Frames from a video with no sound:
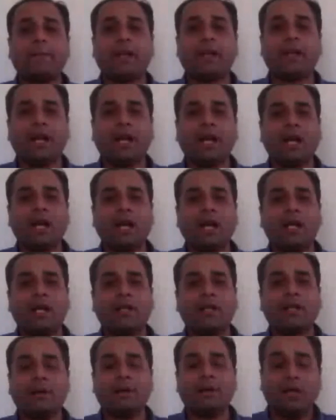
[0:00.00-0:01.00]
Say for
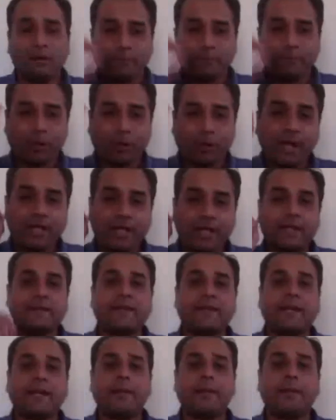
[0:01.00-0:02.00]
example, anacardium
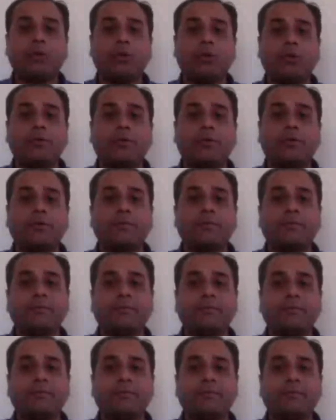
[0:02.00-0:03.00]
from Allen's
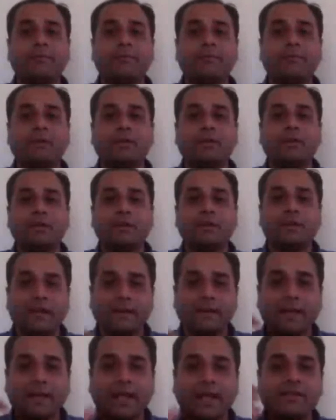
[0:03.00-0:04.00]
handbook.
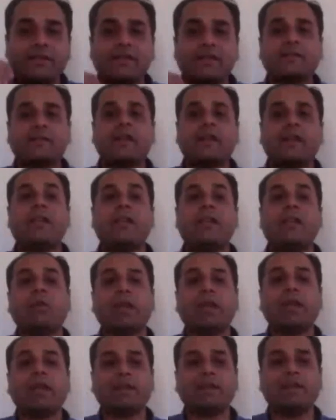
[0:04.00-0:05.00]
There is
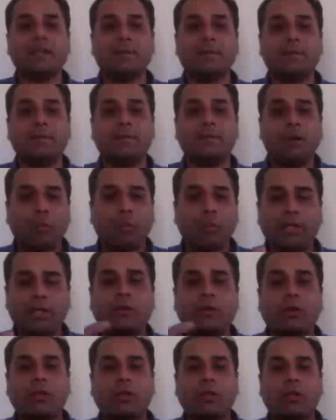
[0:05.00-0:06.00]
anxious sighing while
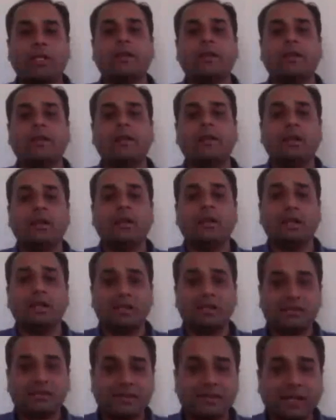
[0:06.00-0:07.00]
asleep, while
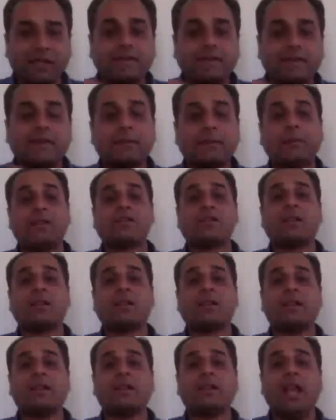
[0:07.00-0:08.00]
talking.
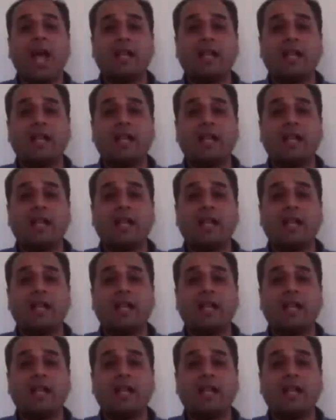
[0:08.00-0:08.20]
Digitalis is